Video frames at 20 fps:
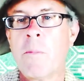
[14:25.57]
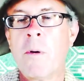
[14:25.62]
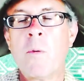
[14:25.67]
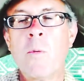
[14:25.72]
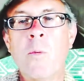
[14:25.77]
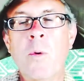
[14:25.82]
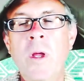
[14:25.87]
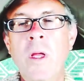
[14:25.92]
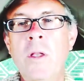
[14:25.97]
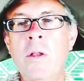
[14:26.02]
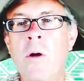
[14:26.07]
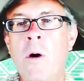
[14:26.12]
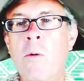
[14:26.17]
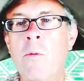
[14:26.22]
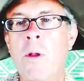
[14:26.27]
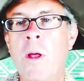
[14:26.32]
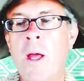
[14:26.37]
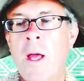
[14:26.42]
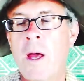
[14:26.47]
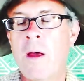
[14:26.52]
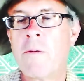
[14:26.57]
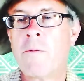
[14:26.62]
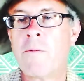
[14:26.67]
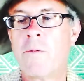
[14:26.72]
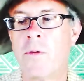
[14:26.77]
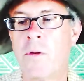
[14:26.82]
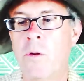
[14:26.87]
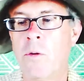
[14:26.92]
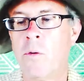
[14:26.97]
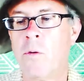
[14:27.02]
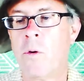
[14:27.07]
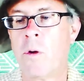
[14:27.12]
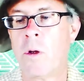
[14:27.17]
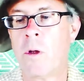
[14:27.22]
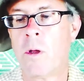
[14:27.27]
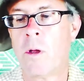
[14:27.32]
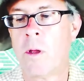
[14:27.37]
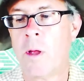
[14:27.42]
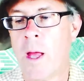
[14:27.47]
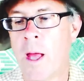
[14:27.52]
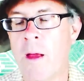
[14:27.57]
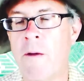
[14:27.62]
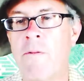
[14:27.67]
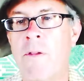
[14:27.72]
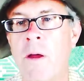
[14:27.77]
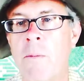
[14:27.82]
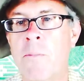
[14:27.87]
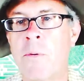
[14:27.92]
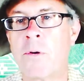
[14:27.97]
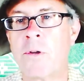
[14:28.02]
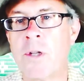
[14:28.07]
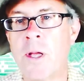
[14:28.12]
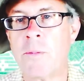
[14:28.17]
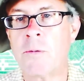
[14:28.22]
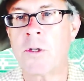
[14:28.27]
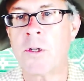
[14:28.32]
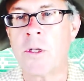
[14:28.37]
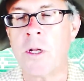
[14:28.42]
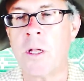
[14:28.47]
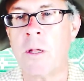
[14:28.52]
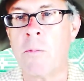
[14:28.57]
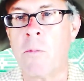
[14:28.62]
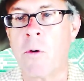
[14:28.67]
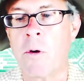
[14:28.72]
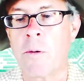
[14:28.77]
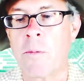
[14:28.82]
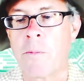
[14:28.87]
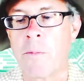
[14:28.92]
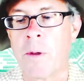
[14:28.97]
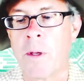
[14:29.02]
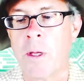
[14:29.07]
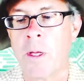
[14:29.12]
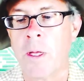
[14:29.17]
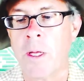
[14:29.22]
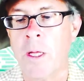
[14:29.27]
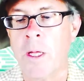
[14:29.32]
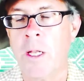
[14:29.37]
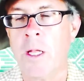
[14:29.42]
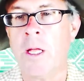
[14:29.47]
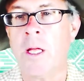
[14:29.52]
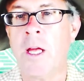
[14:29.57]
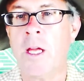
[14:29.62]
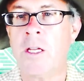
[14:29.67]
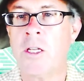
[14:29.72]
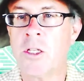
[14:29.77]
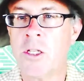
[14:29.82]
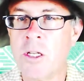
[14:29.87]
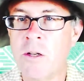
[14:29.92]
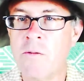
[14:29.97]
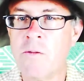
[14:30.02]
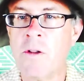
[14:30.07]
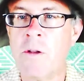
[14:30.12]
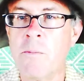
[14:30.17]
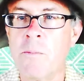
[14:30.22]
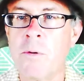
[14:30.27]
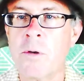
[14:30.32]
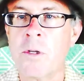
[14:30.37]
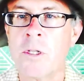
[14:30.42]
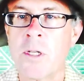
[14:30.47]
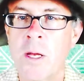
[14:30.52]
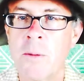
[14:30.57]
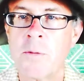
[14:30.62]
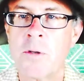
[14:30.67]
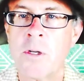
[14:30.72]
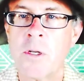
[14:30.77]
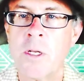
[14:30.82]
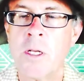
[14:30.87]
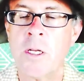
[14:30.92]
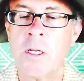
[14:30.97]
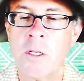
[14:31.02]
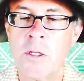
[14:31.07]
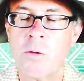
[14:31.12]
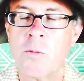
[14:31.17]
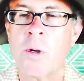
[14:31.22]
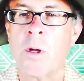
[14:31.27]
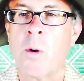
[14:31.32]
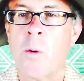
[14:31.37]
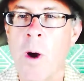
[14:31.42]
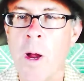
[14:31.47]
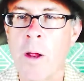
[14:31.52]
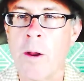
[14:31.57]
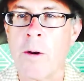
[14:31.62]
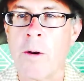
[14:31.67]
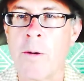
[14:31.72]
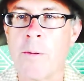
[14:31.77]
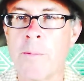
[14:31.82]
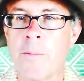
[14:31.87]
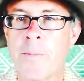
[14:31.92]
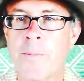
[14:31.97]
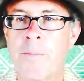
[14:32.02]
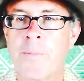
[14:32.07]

But we don't have to have that perception anymore. It, a shift in perception is required.